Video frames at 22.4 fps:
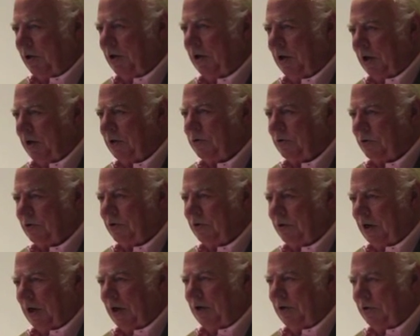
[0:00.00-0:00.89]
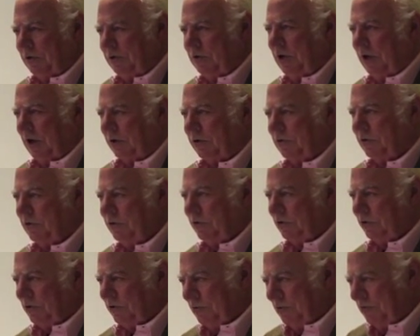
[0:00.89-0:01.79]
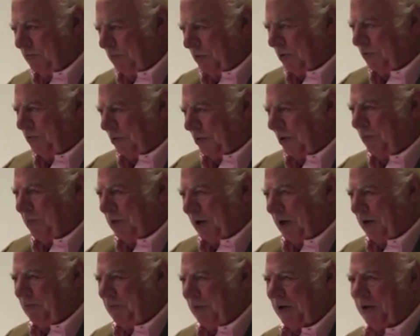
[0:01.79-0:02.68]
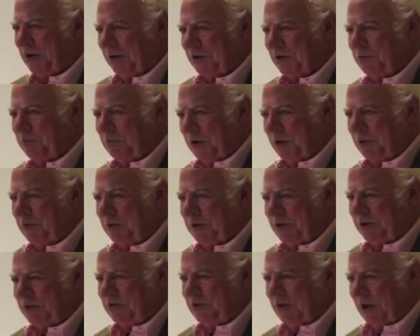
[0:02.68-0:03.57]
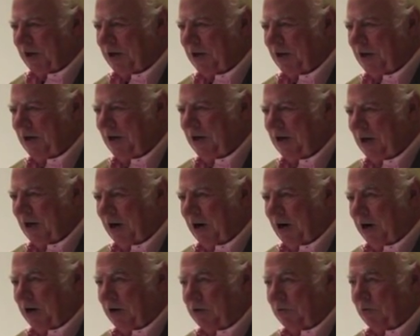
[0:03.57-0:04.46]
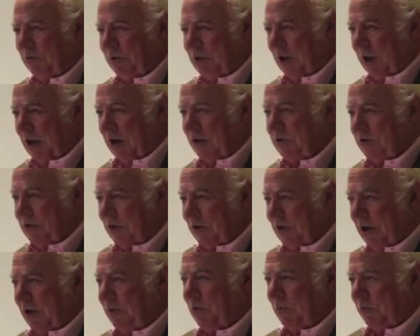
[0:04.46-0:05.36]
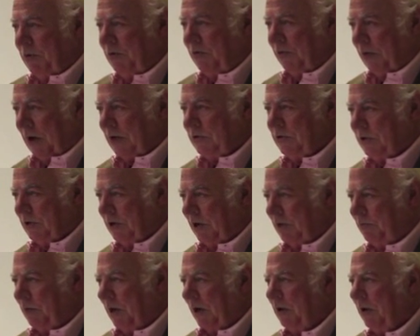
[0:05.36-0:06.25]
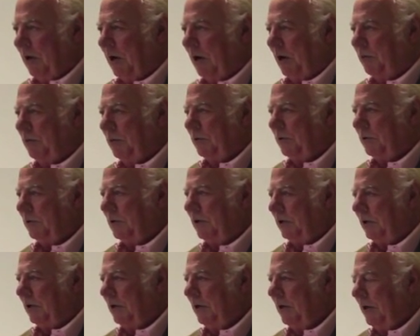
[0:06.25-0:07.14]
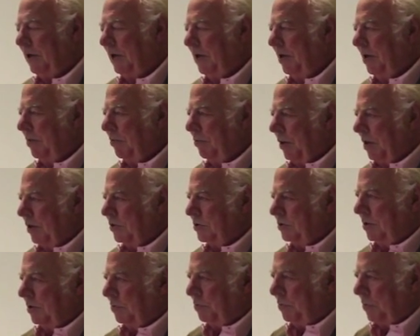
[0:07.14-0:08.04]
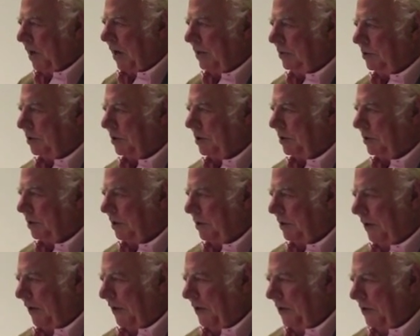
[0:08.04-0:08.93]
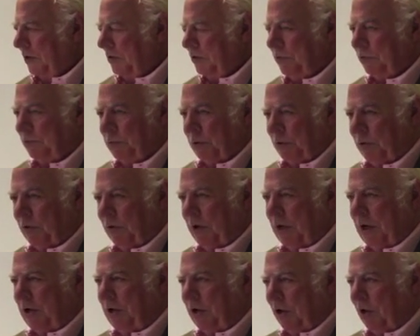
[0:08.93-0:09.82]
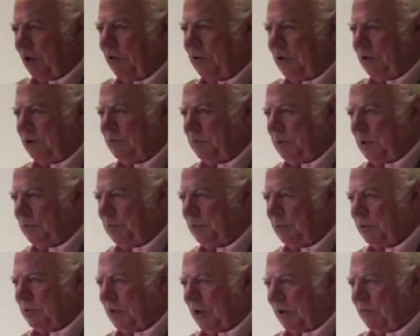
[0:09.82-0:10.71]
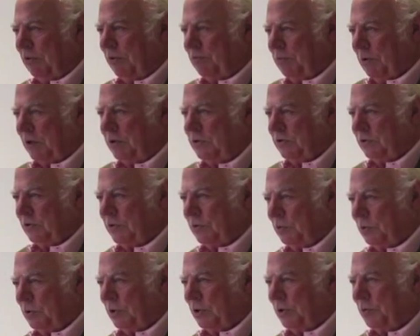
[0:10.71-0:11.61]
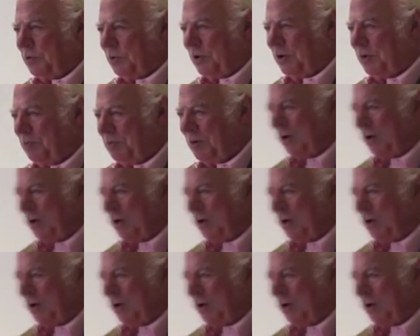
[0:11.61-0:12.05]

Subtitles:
the answer to that is yes. Just perform that mental experiment. It's not hard to realize that they would be fascinated by that opportunity. But it's impractical to parade all these people to every place in the world where it